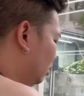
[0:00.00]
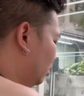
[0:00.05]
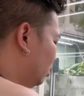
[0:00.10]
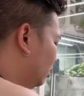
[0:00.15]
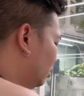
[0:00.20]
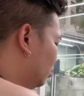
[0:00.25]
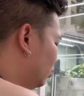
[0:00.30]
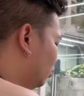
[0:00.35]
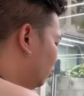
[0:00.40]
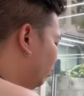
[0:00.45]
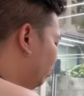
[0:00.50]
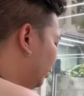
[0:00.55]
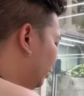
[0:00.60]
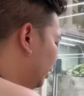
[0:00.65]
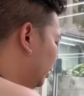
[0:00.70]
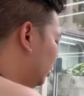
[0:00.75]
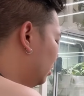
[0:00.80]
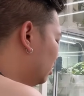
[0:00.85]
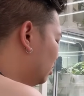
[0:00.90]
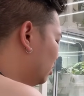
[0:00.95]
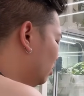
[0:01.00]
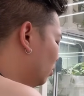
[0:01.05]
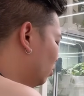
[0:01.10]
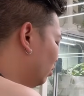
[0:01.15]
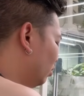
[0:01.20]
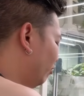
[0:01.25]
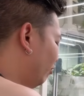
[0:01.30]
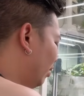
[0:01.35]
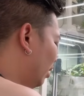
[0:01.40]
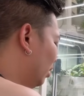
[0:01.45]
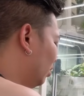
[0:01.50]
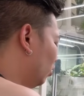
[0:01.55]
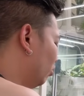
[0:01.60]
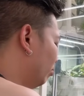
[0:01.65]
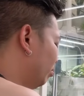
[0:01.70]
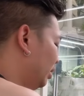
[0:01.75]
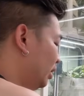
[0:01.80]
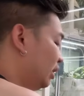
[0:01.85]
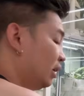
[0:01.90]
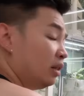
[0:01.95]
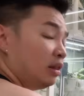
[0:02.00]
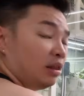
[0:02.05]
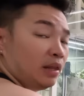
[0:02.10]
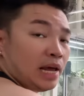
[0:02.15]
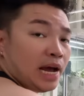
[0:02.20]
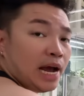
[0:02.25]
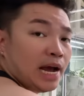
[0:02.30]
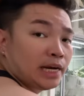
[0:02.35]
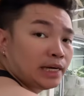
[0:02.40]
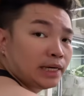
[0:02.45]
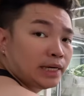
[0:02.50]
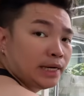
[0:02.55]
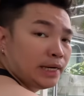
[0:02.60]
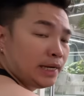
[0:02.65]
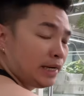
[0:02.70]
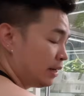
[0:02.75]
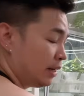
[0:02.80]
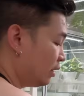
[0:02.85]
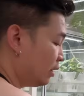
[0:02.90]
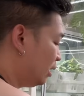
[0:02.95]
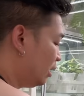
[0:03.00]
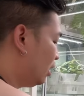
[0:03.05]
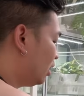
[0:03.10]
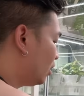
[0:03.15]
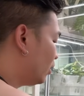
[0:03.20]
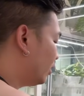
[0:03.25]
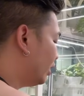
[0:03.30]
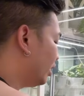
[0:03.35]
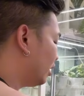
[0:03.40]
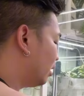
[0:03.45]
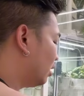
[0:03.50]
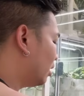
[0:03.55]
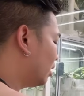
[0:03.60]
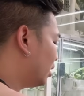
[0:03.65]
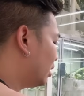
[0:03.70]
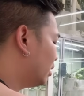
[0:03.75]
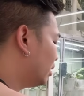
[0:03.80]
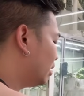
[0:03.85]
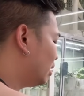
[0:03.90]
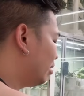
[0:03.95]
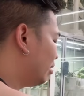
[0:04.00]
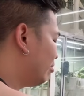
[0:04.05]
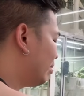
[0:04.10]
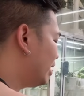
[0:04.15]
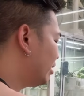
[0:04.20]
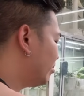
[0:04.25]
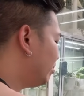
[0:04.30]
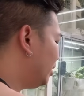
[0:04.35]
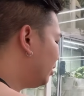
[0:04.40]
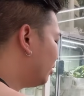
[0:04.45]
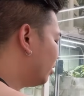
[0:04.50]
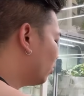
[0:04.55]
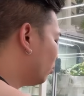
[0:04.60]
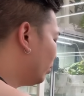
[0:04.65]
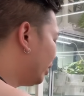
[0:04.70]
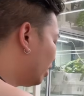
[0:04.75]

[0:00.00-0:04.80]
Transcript: So please don't follow me in that regard. I might be growing